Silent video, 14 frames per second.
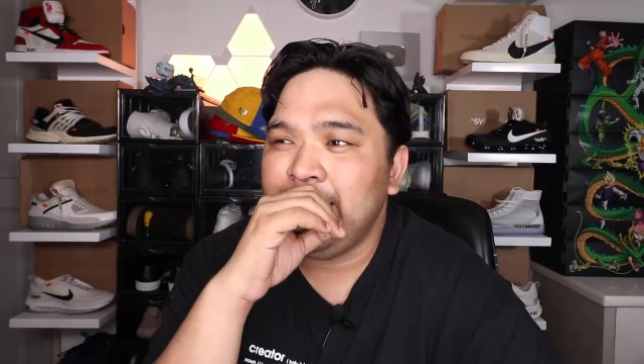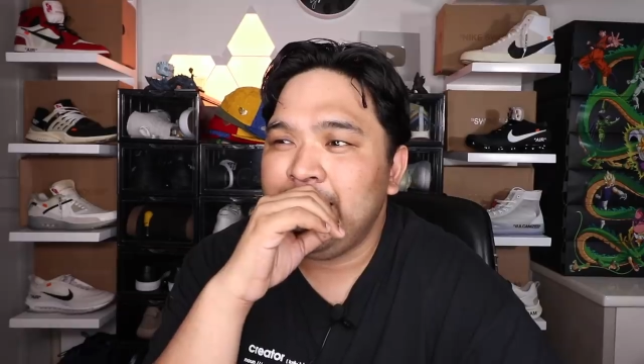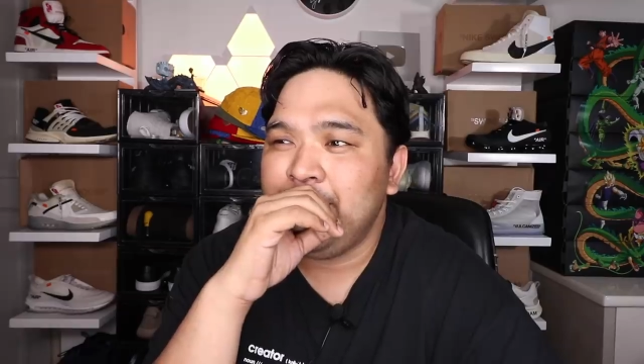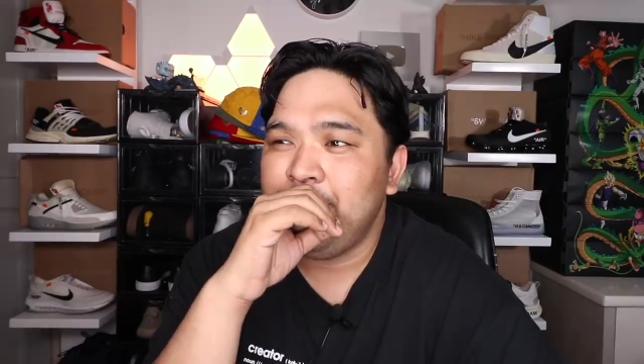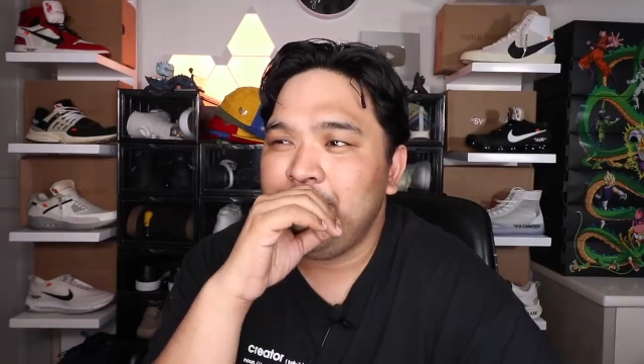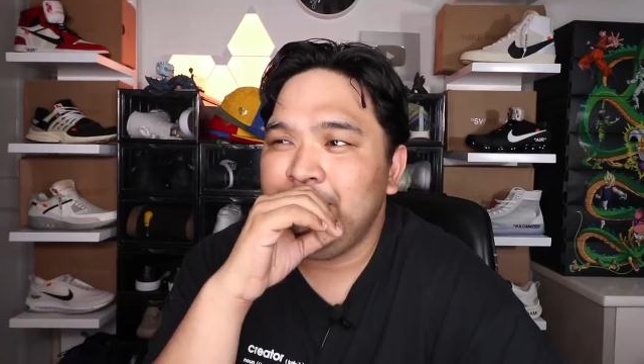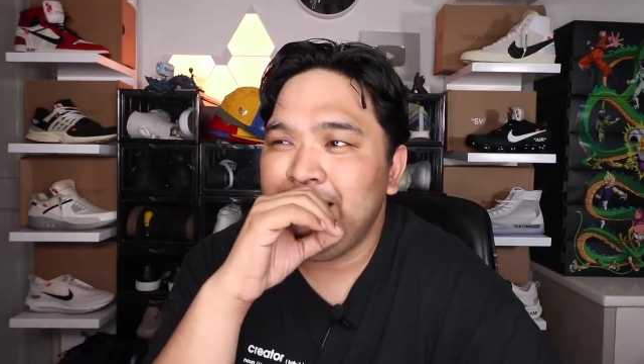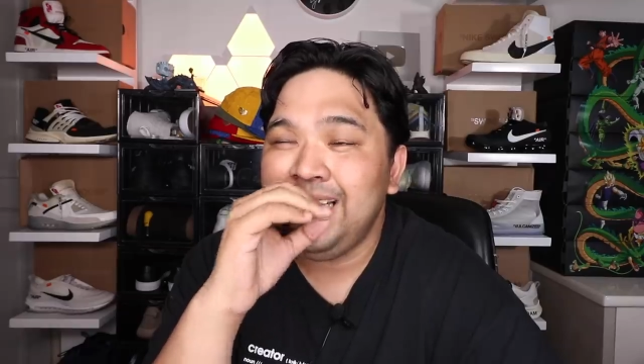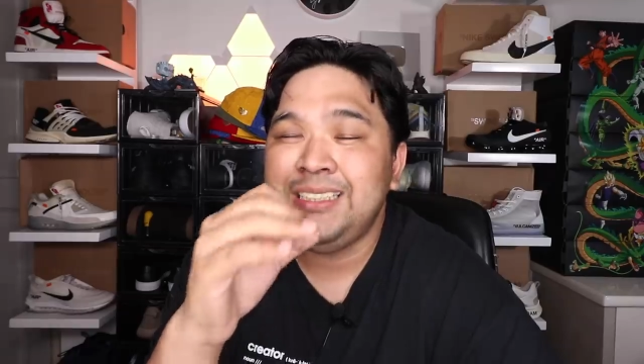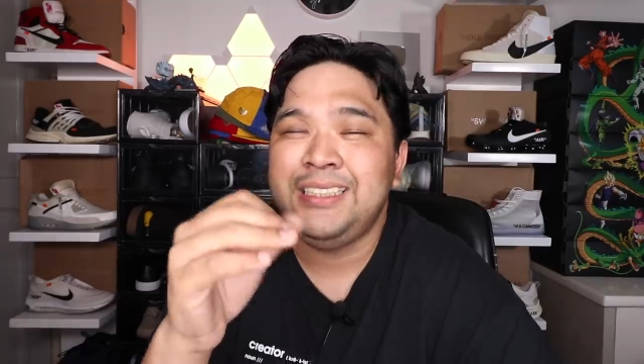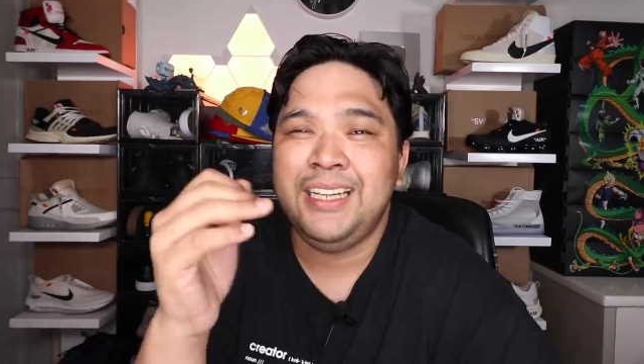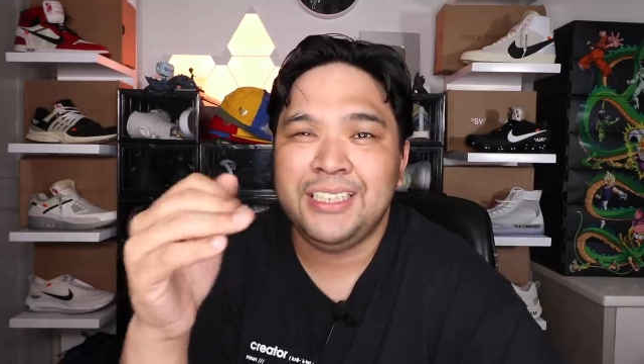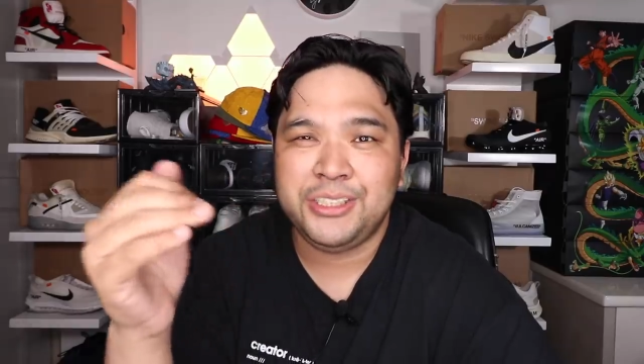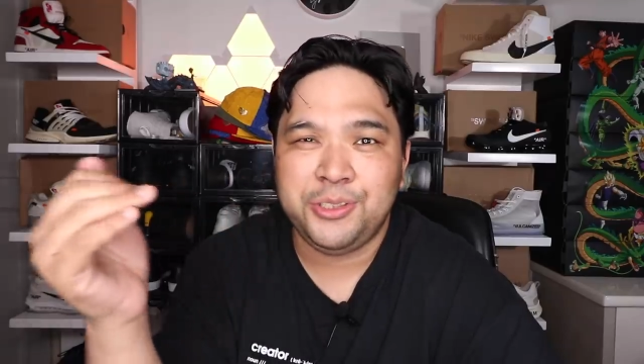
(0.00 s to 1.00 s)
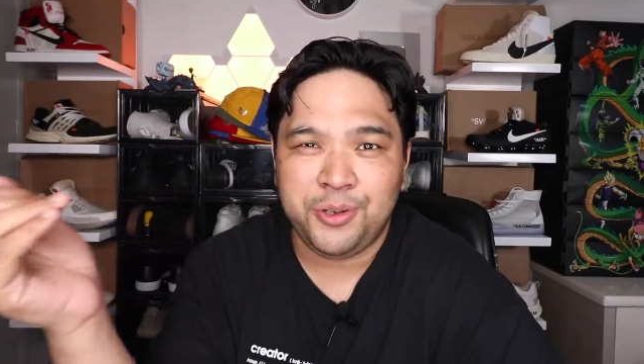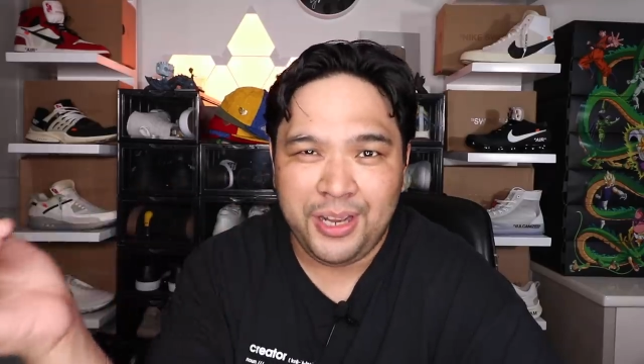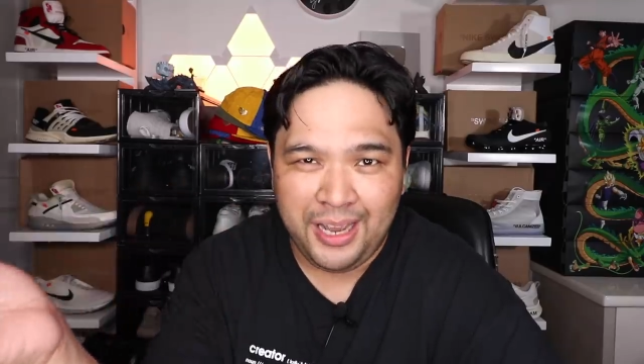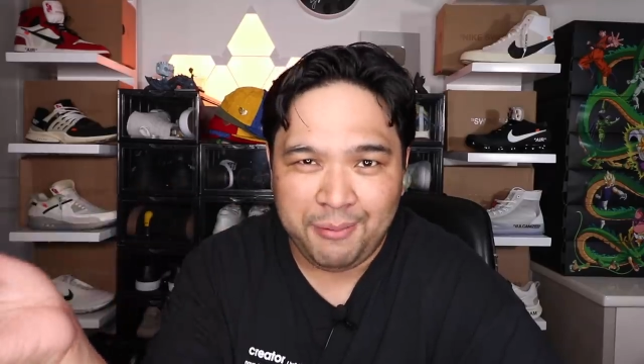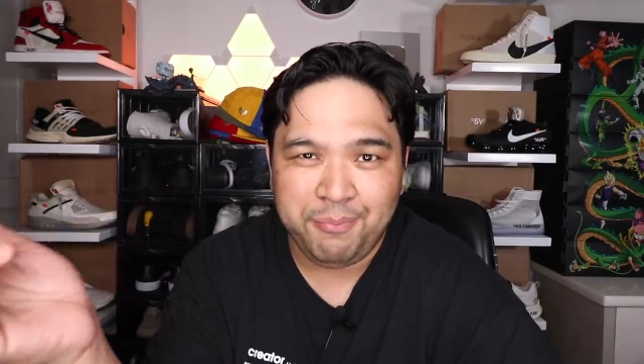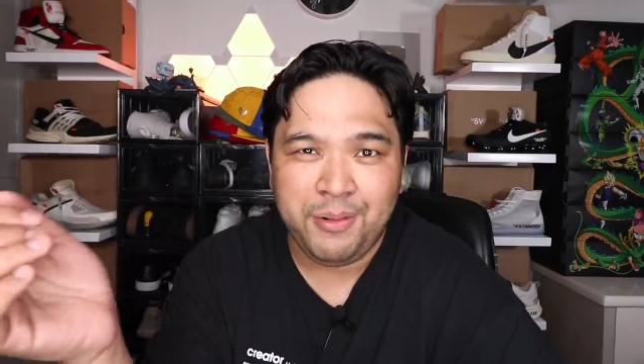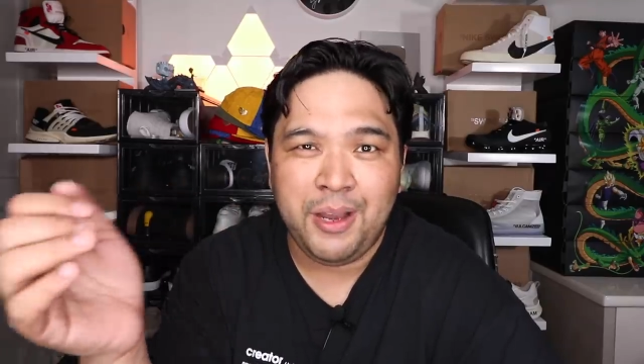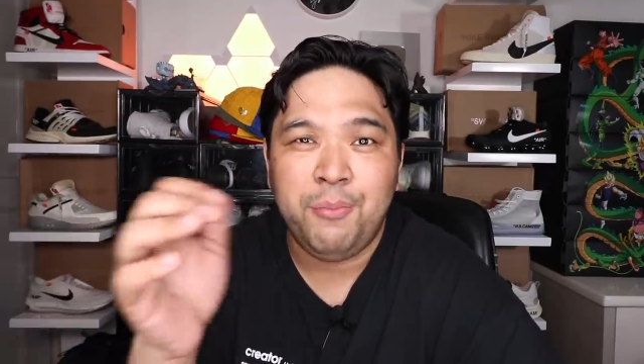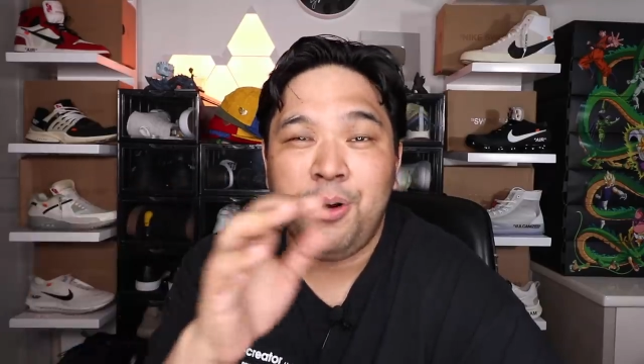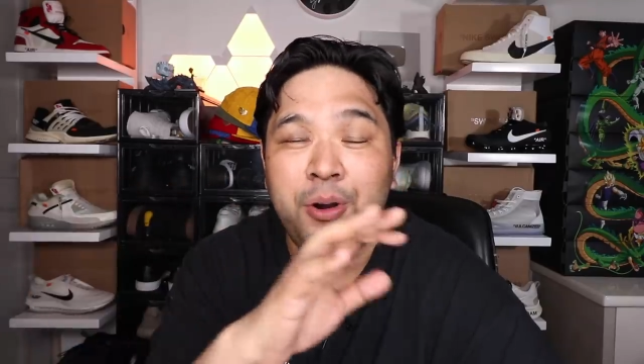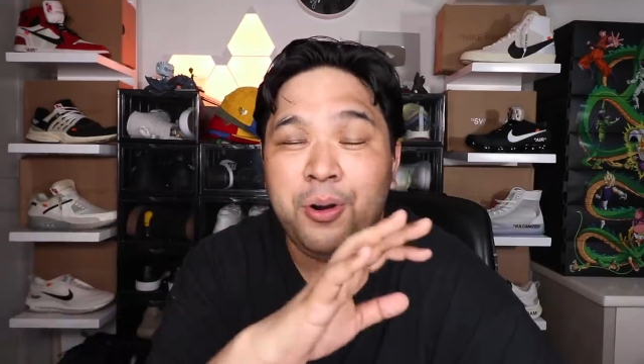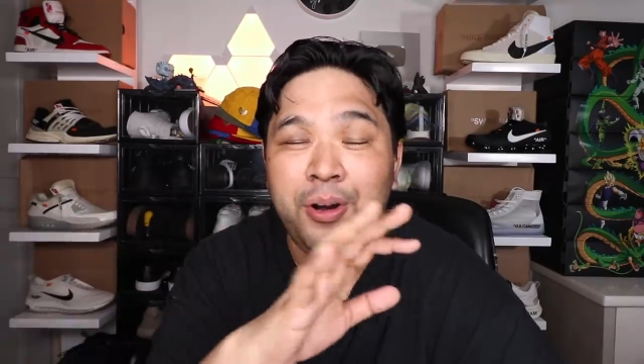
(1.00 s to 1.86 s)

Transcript: the easiest to cop among